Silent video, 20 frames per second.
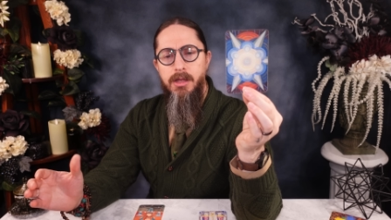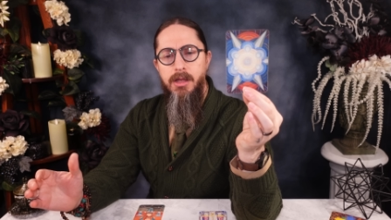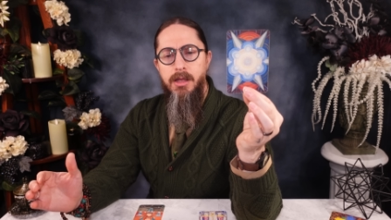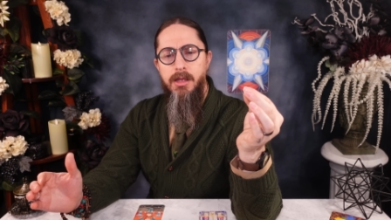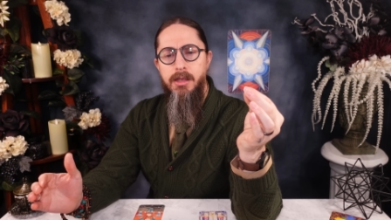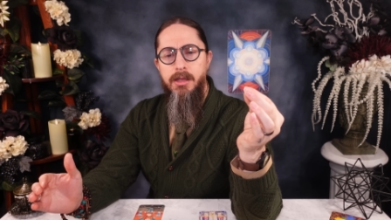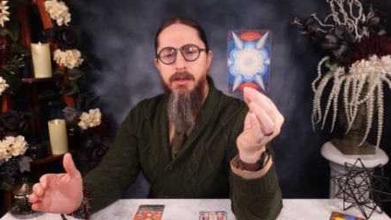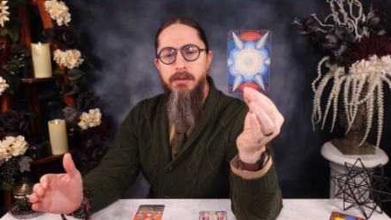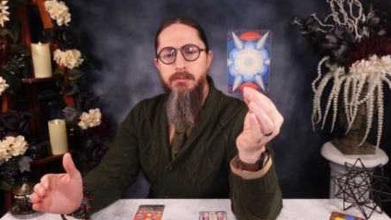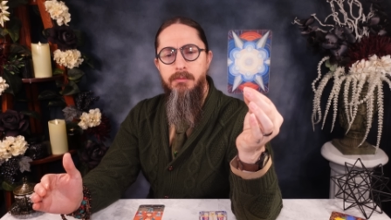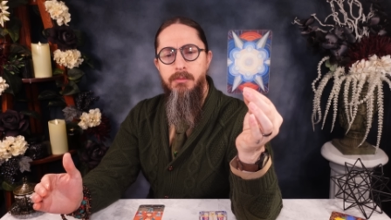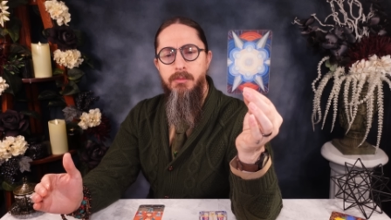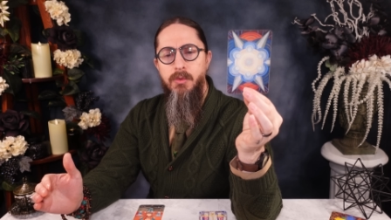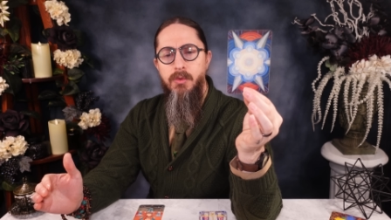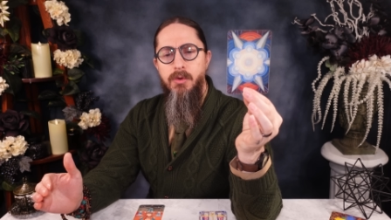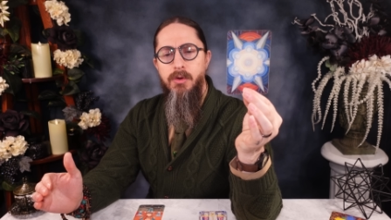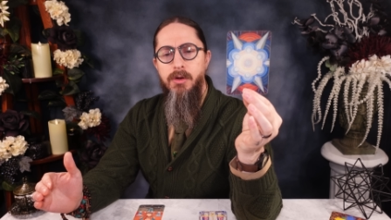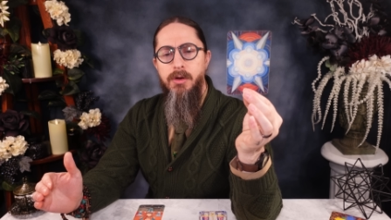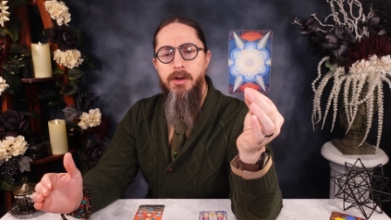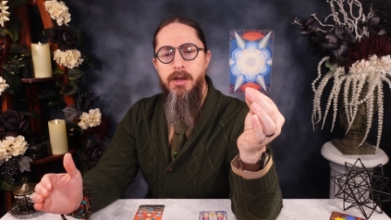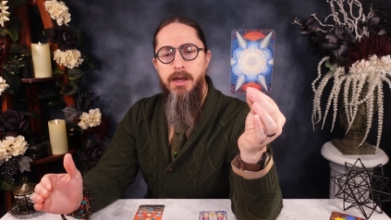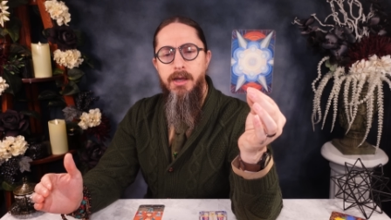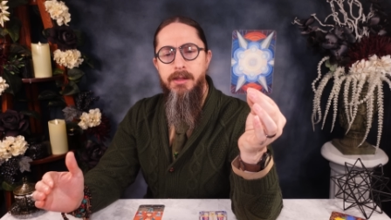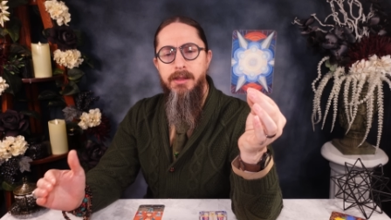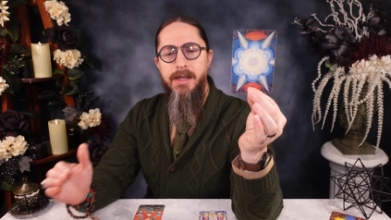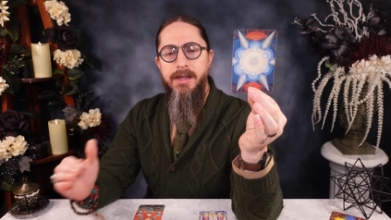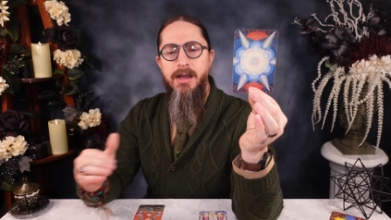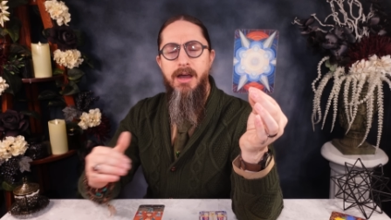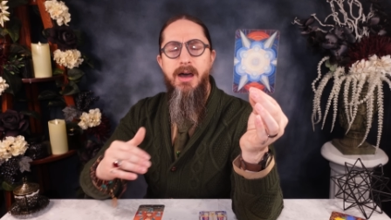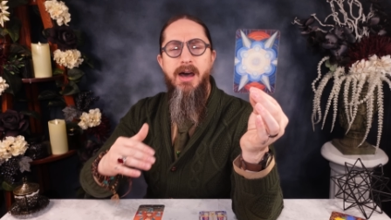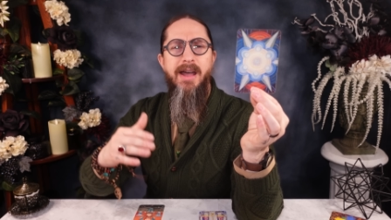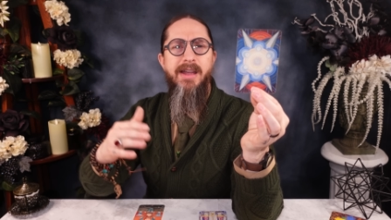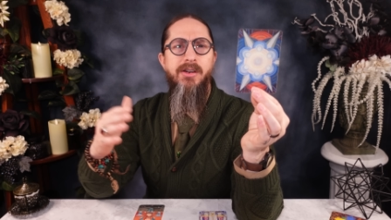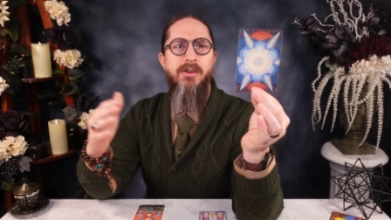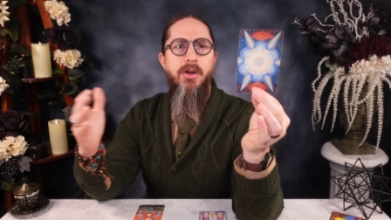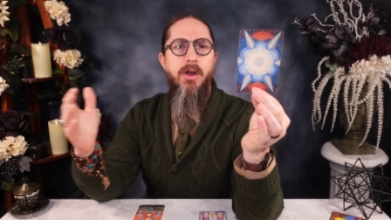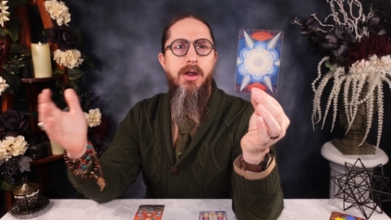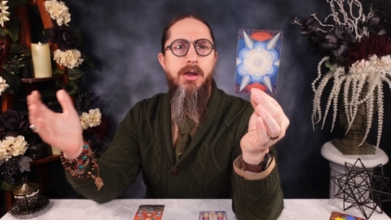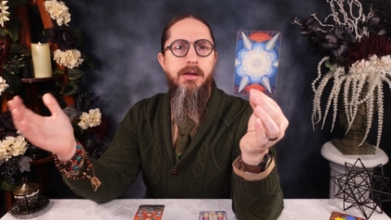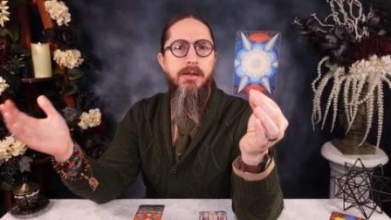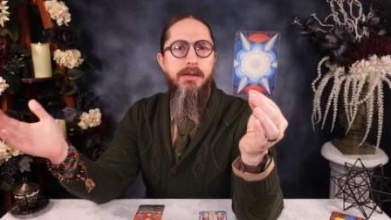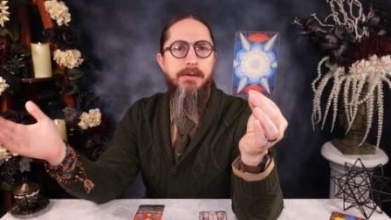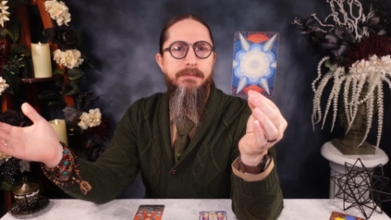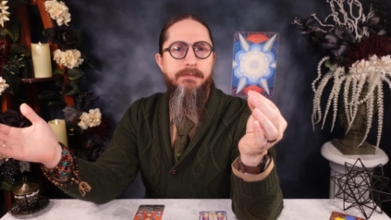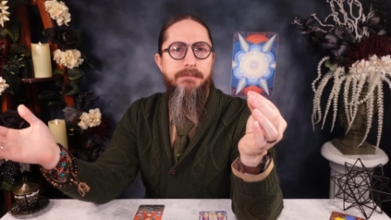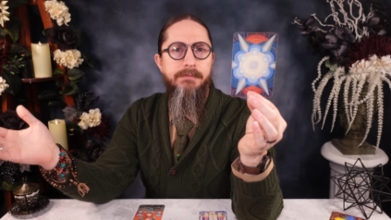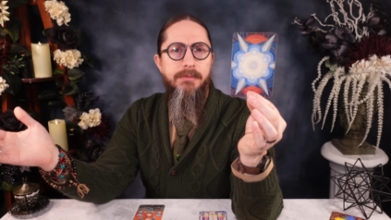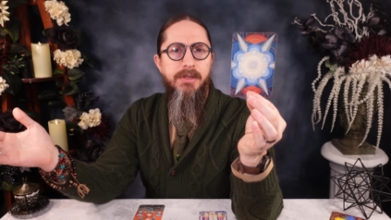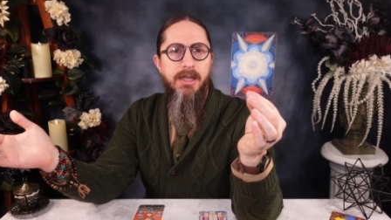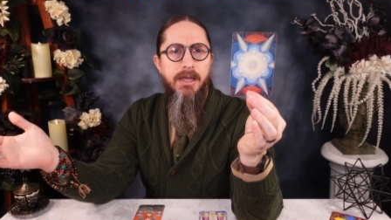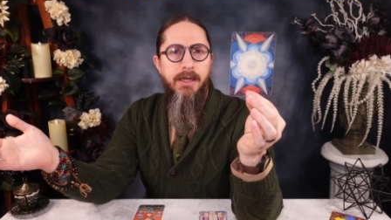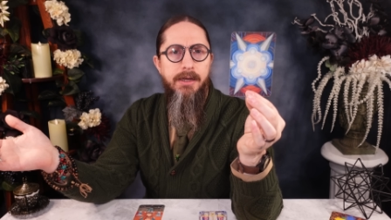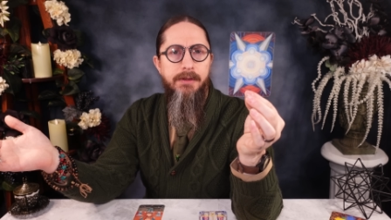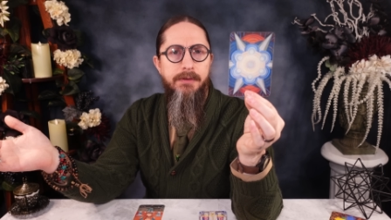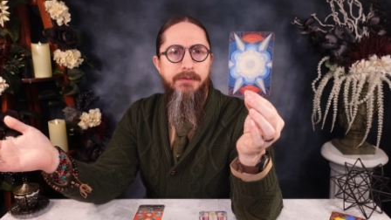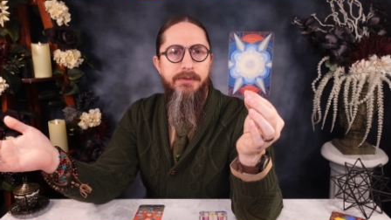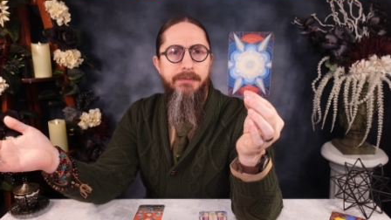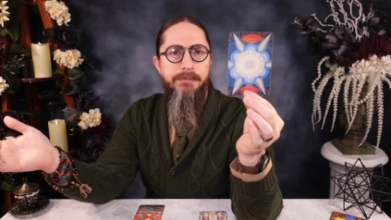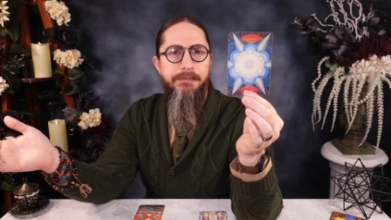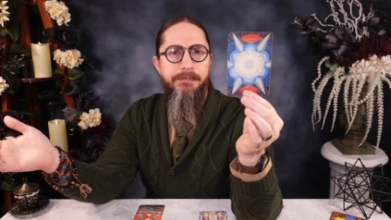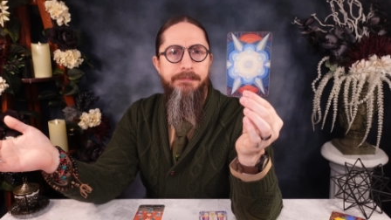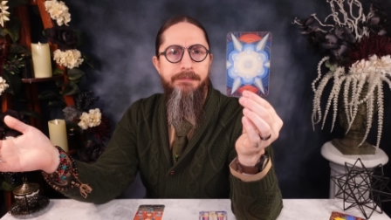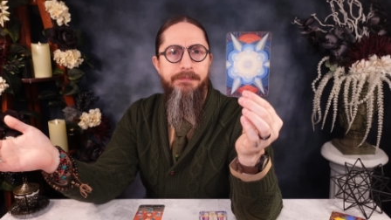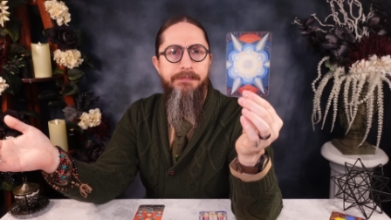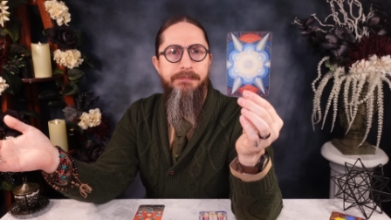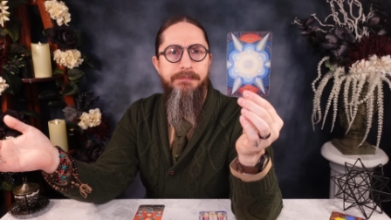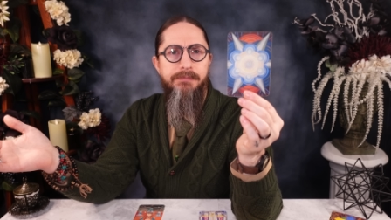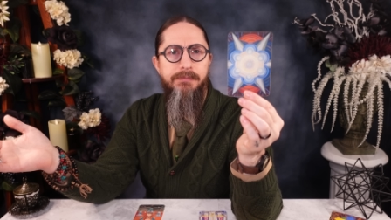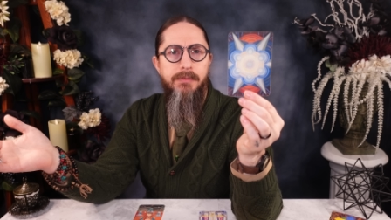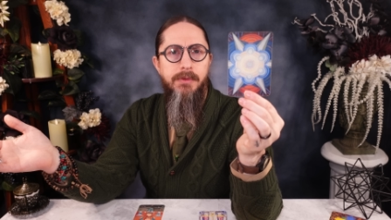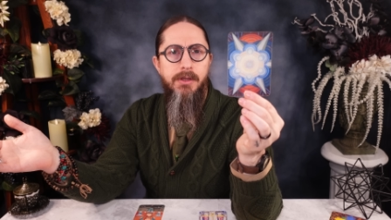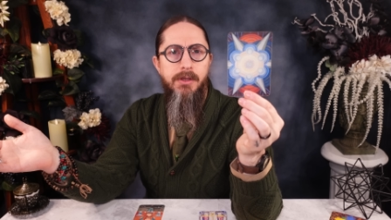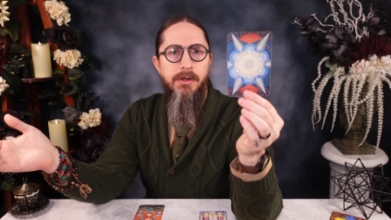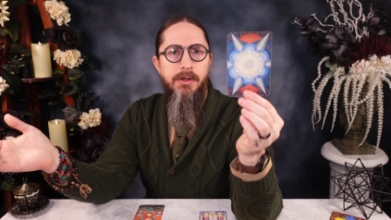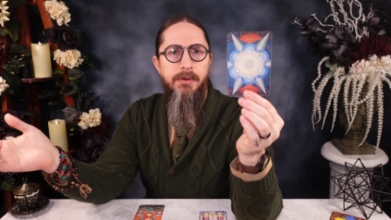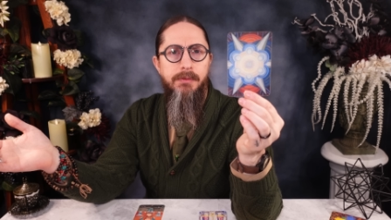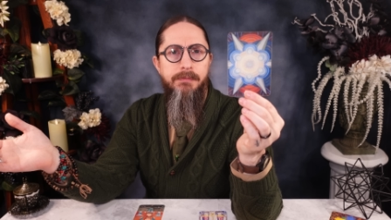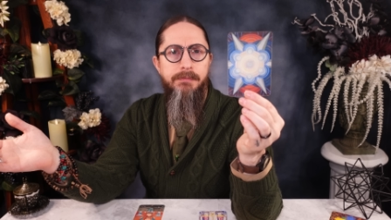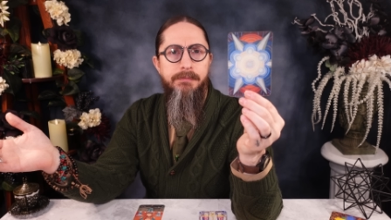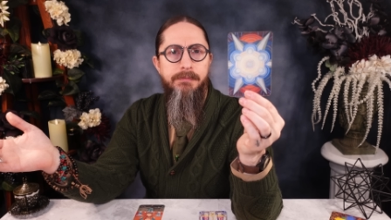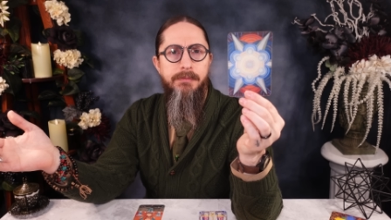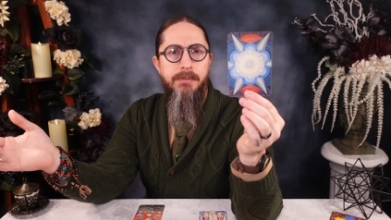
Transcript: a more, uh, like a higher arc, kind of, you know.